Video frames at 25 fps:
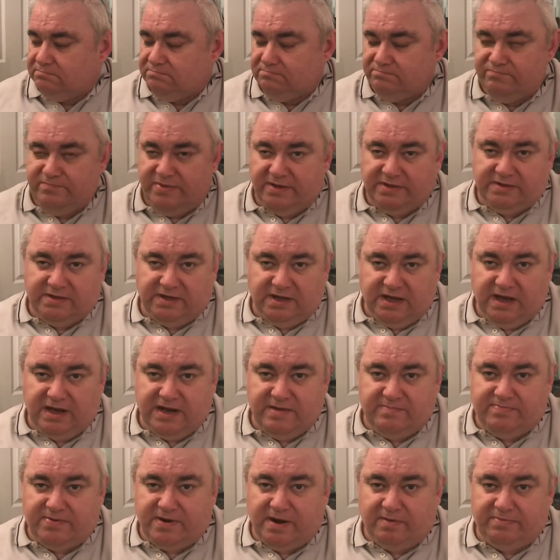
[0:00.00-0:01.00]
But the only
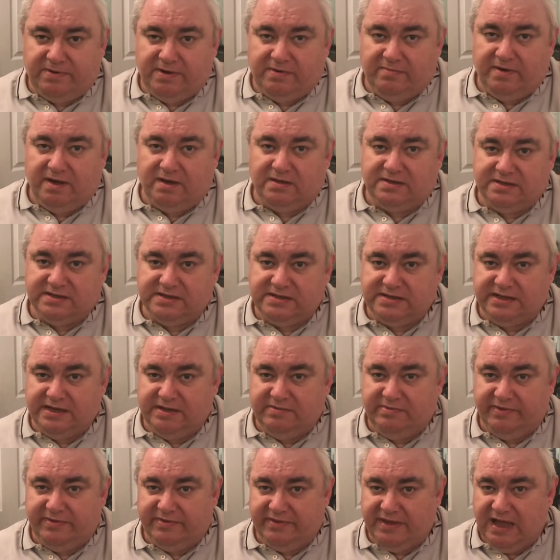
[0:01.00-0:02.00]
problem I can see
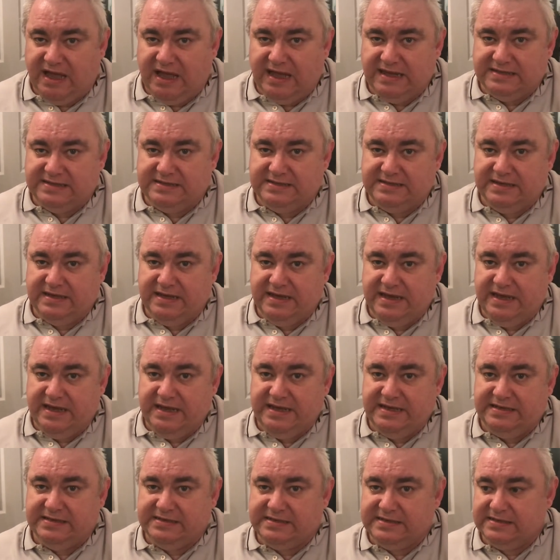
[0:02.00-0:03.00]
with that
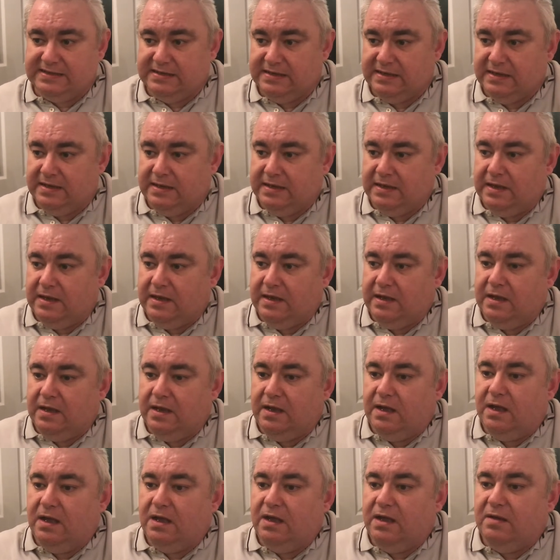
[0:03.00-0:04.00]
is
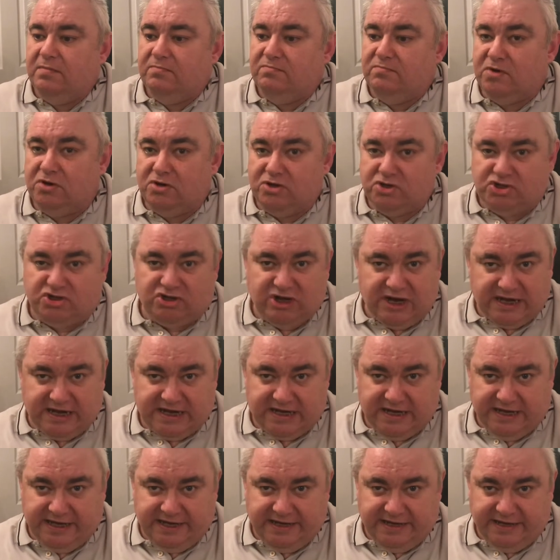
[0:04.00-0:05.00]
more track
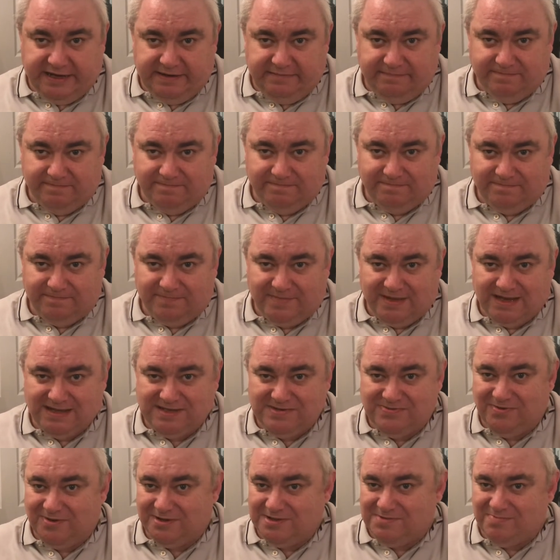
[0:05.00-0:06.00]
cleaning.
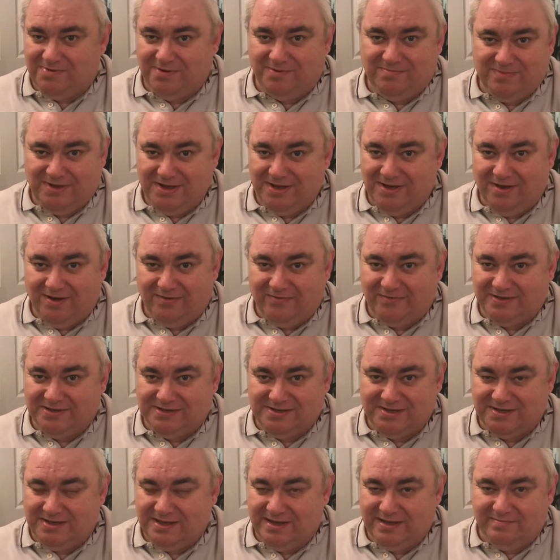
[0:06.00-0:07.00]
That's what's put me off,
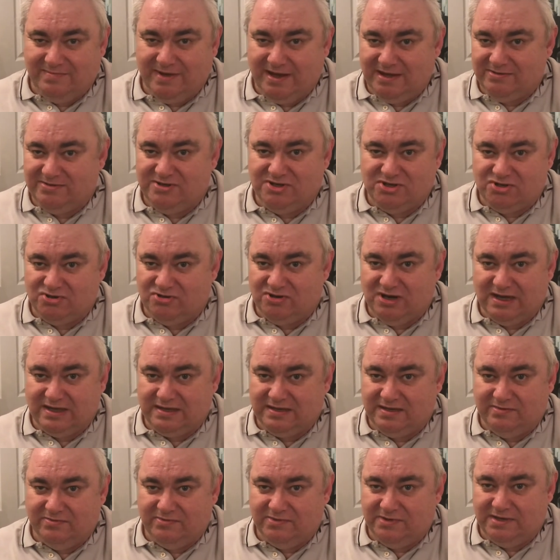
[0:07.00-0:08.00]
is the amount of track
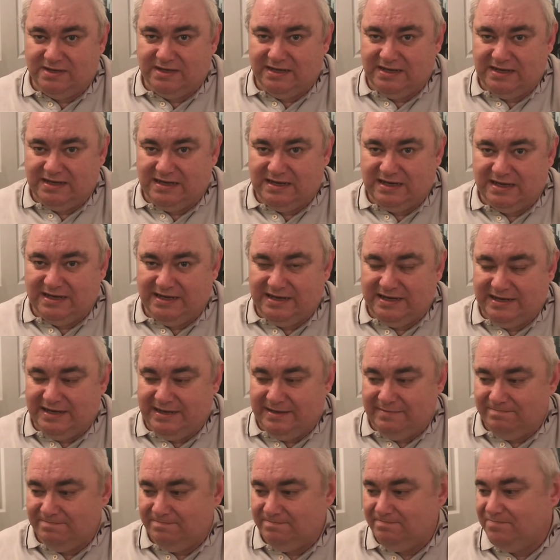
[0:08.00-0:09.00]
that would need
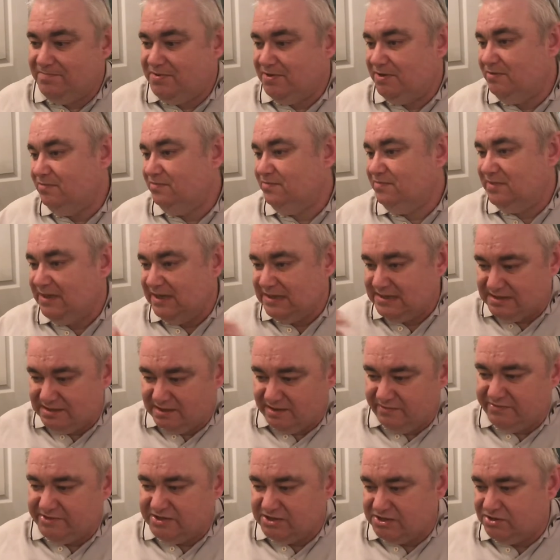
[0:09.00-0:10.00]
cleaning. But that's
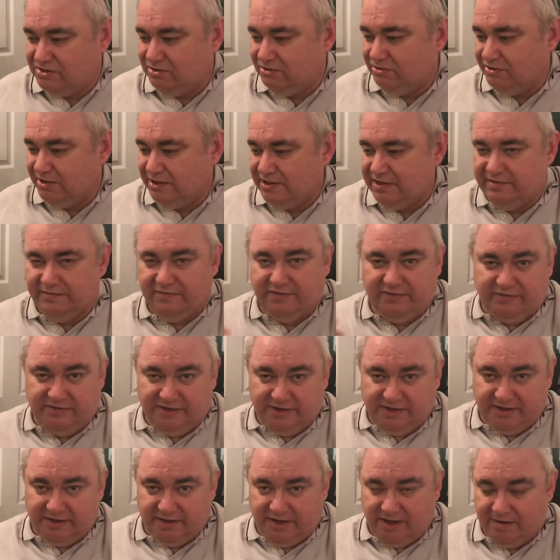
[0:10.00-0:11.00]
another story, another
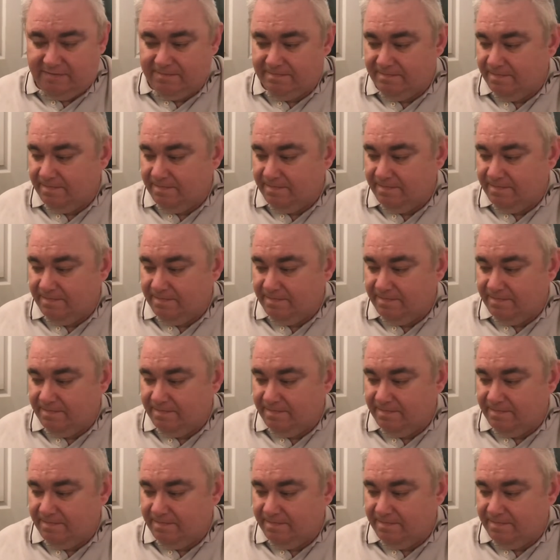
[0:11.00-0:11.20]
video.